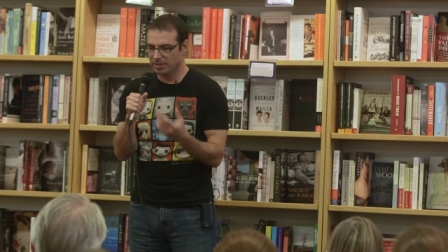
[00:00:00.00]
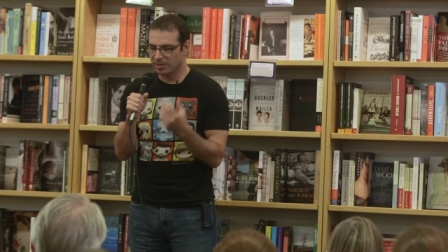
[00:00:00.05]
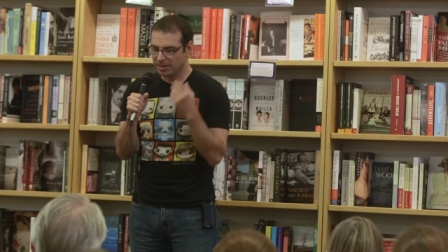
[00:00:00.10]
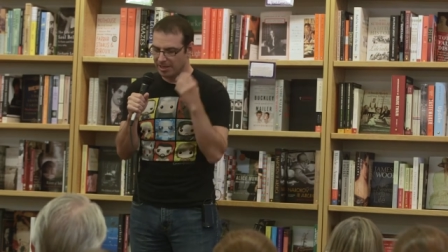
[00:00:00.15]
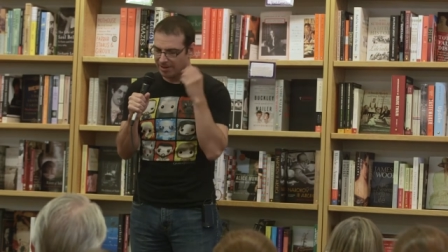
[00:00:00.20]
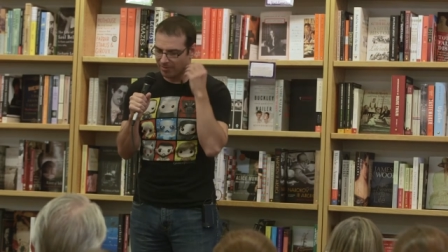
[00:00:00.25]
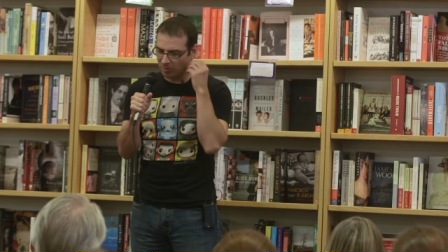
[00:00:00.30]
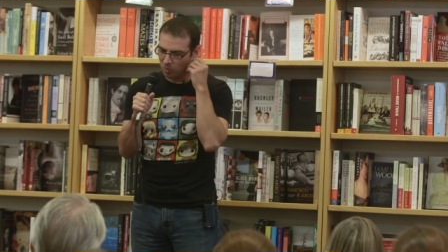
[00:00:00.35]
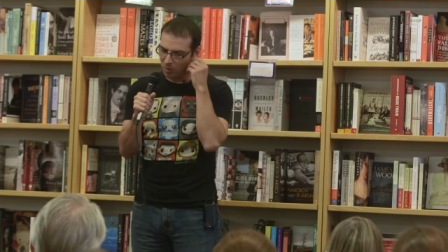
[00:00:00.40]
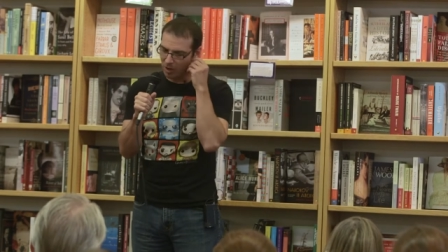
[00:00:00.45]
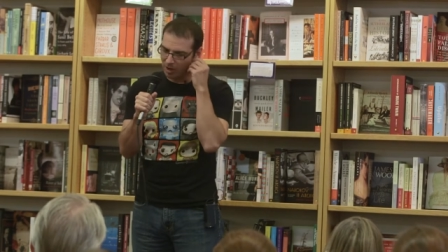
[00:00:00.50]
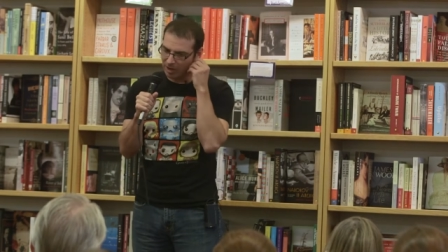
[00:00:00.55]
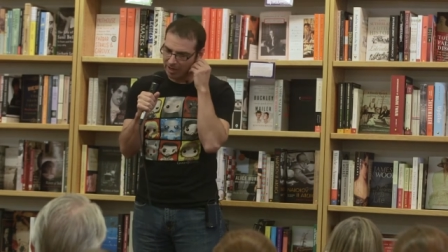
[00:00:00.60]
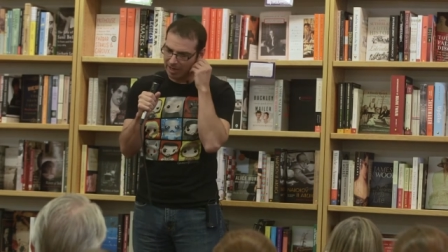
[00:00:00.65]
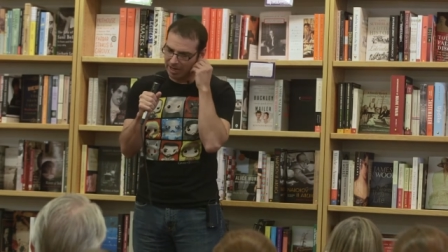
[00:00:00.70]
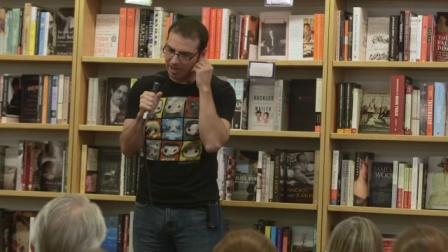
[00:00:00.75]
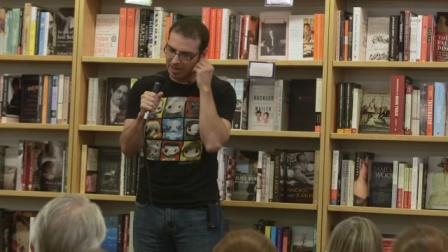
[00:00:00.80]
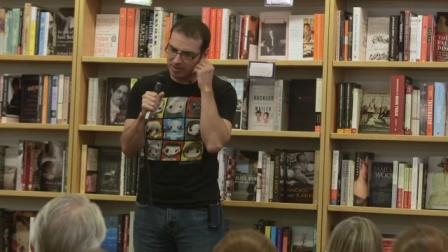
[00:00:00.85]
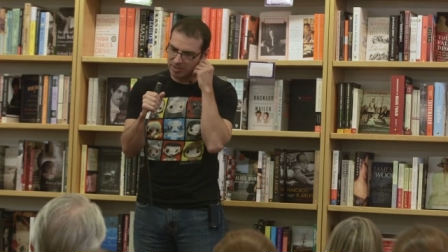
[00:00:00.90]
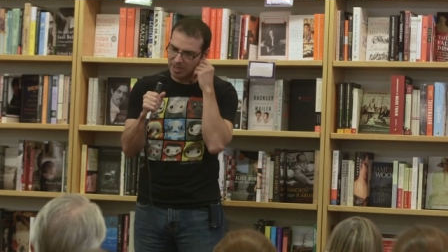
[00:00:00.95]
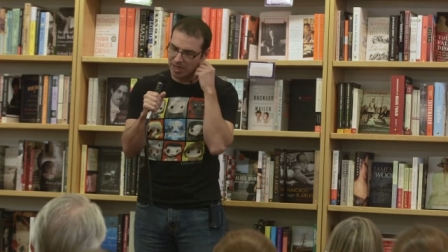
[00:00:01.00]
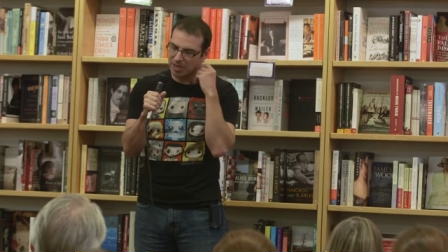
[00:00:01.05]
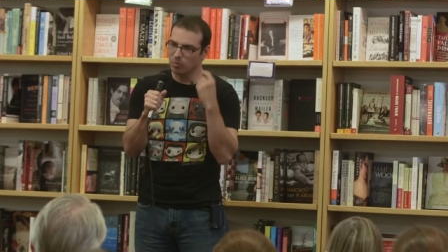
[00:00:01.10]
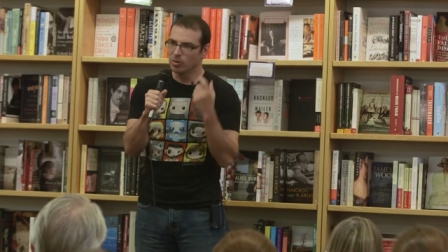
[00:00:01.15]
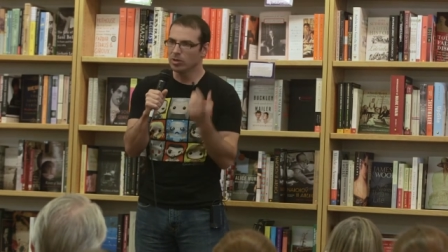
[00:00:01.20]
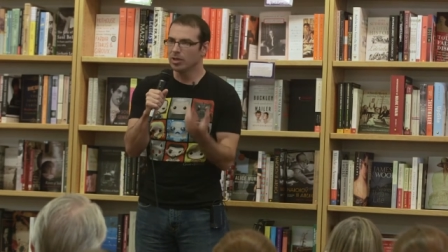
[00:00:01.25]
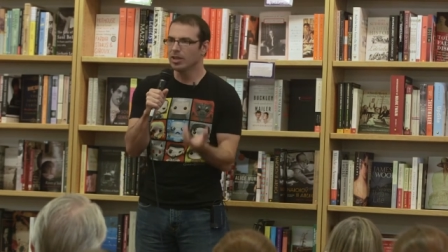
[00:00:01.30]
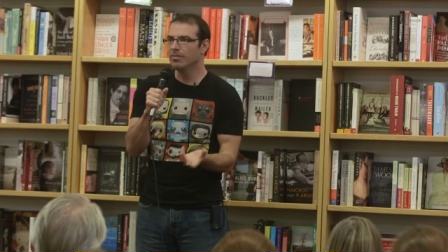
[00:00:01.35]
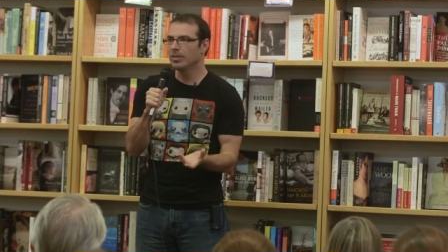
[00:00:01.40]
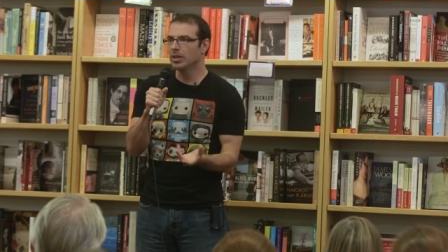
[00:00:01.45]
the Denver water guy, I was like,
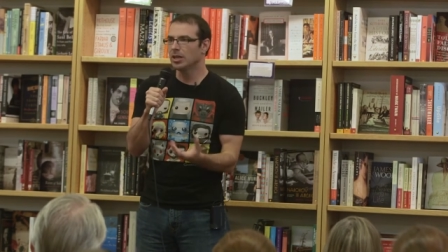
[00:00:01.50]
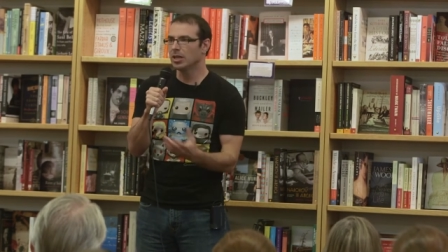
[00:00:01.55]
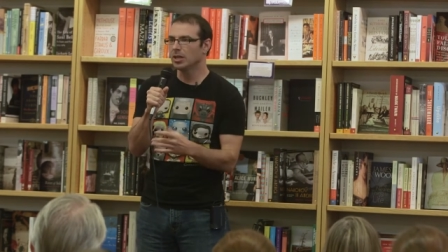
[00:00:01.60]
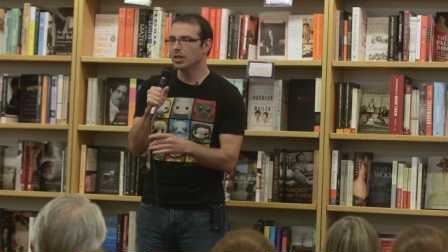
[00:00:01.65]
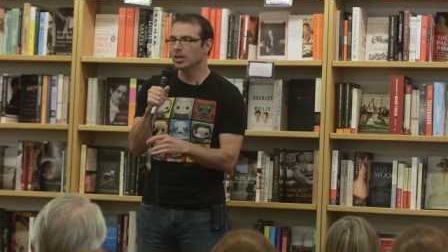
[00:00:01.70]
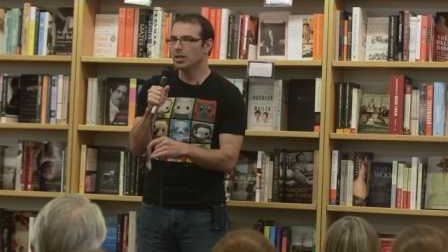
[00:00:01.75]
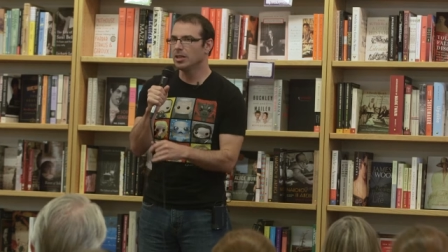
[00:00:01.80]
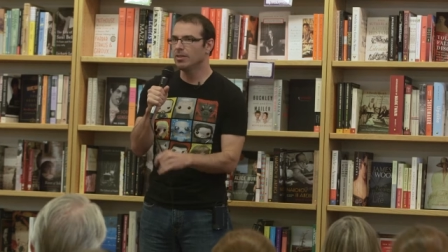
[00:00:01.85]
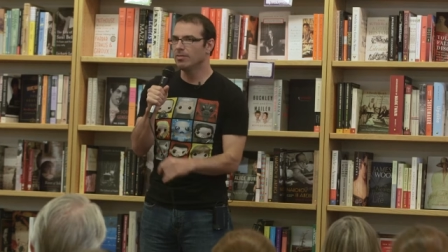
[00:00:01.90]
well, given that,